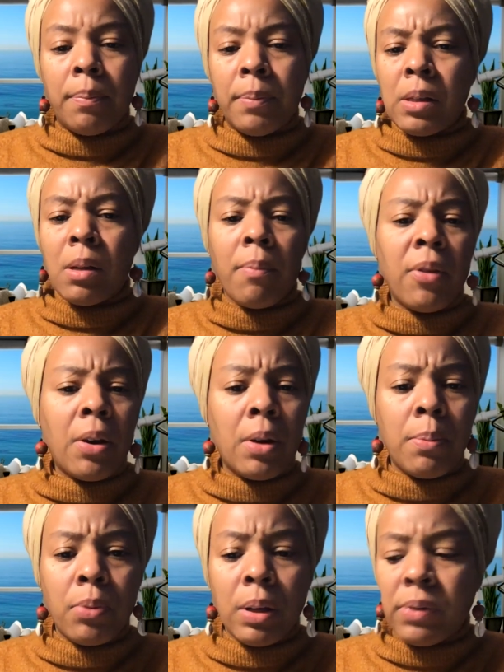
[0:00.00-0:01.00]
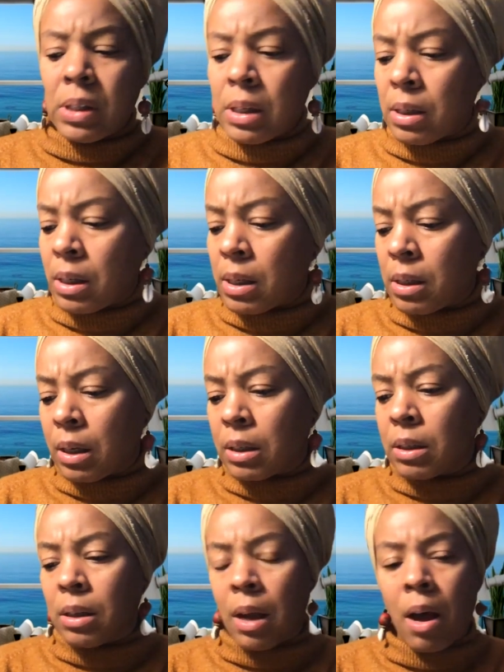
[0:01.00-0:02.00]
Some very brief
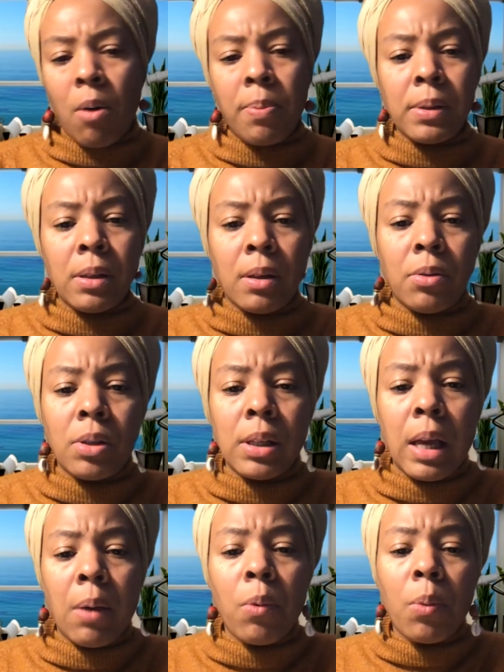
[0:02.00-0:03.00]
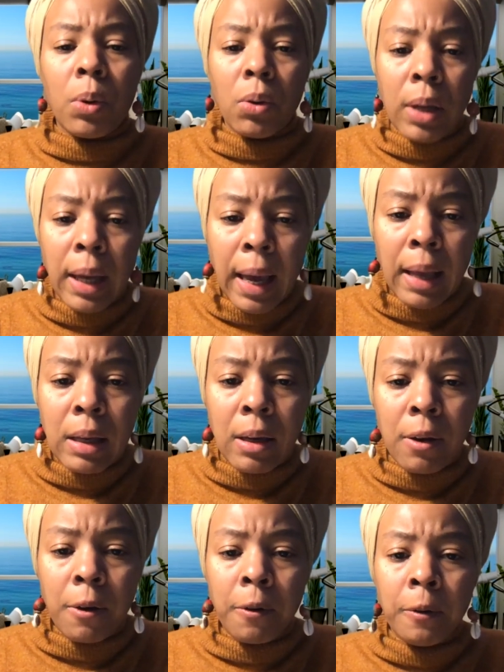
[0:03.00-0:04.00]
statistics to help us to understand what we're looking at
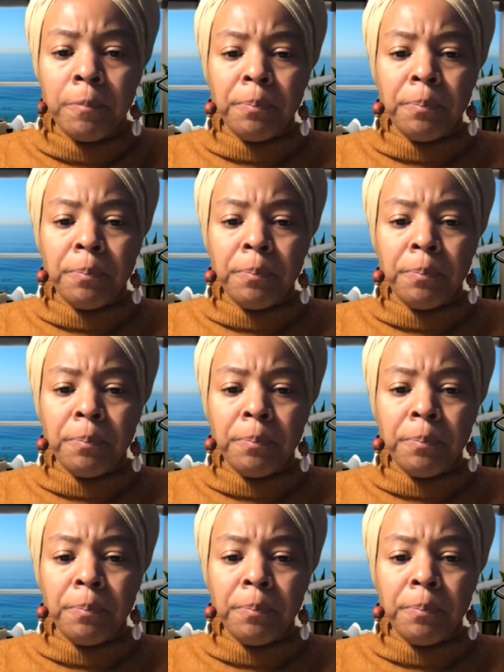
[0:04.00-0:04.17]
here.